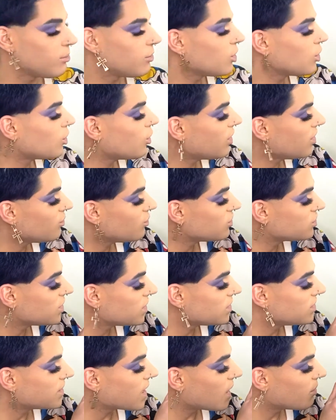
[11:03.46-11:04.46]
we're going in the
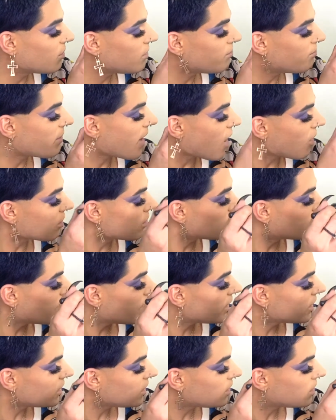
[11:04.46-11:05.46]
shade Diamond Powder right
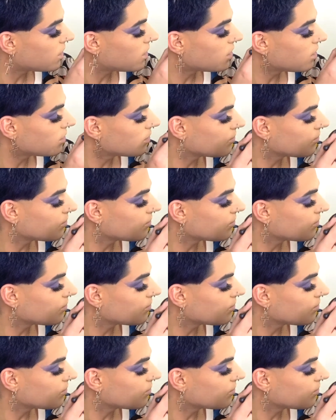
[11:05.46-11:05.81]
here.